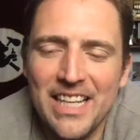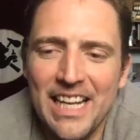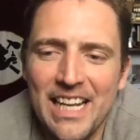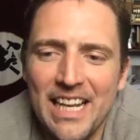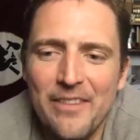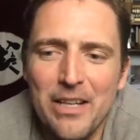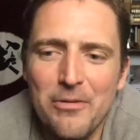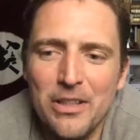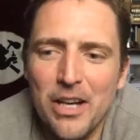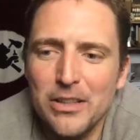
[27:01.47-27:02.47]
and if
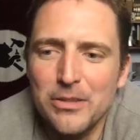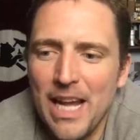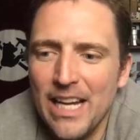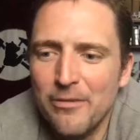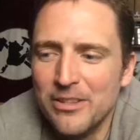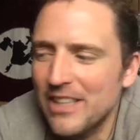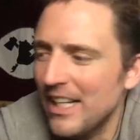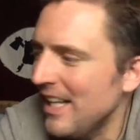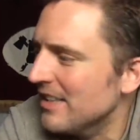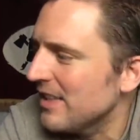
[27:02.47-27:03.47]
anyone calls me a hater for
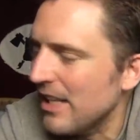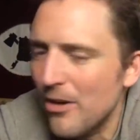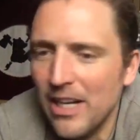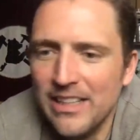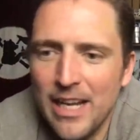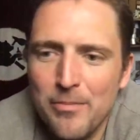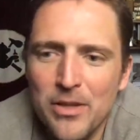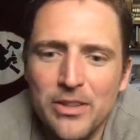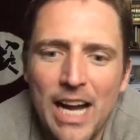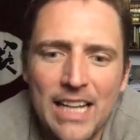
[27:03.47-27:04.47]
saying that, it's like, okay, name
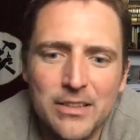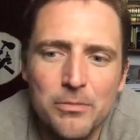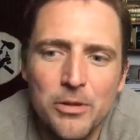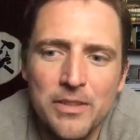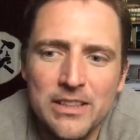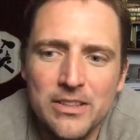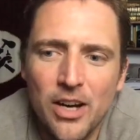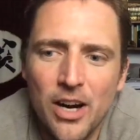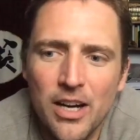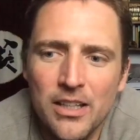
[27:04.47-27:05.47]
the last movie
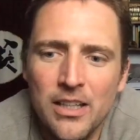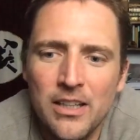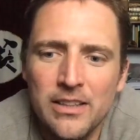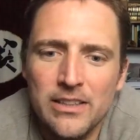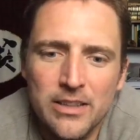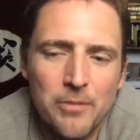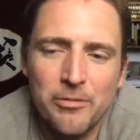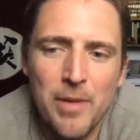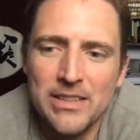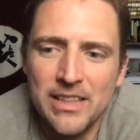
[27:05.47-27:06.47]
star that's come
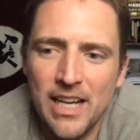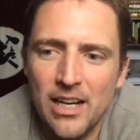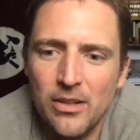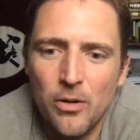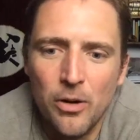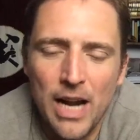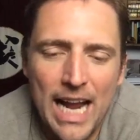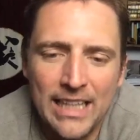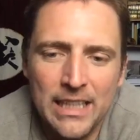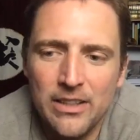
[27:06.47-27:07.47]
from SNL or
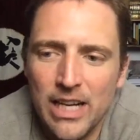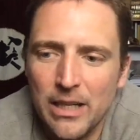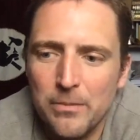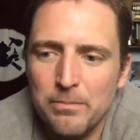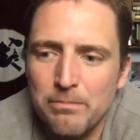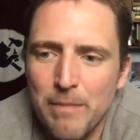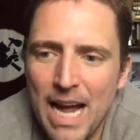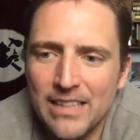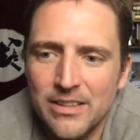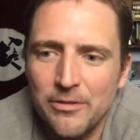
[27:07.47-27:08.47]
any like
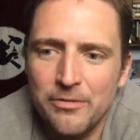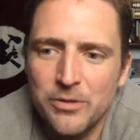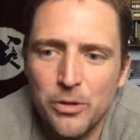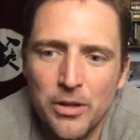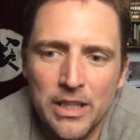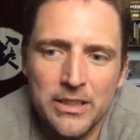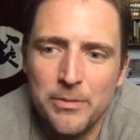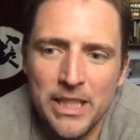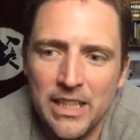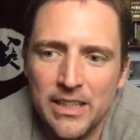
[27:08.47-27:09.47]
massive touring
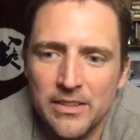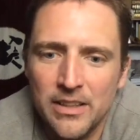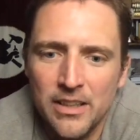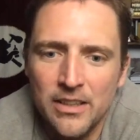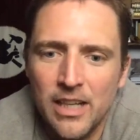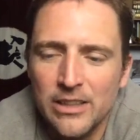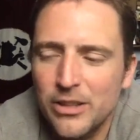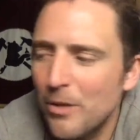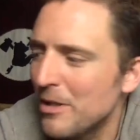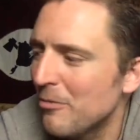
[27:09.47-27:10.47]
comedian. Like,
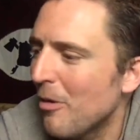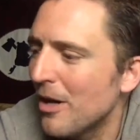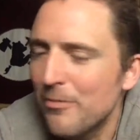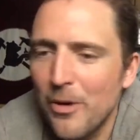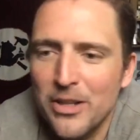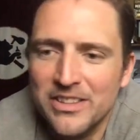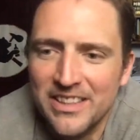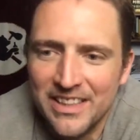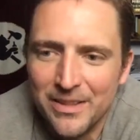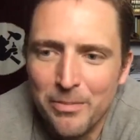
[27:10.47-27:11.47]
show me one
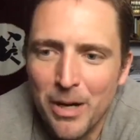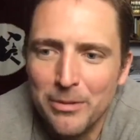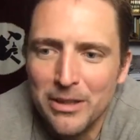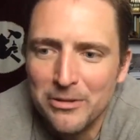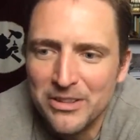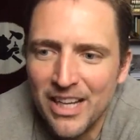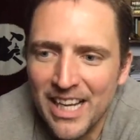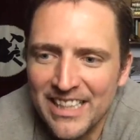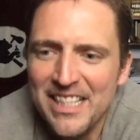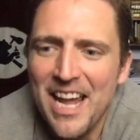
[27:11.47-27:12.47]
person that the public was
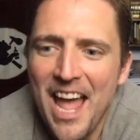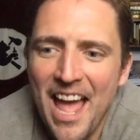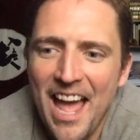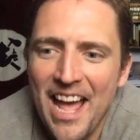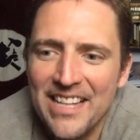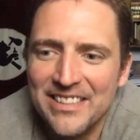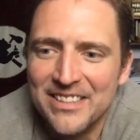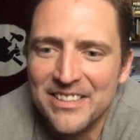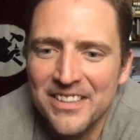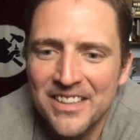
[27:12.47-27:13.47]
like, yes.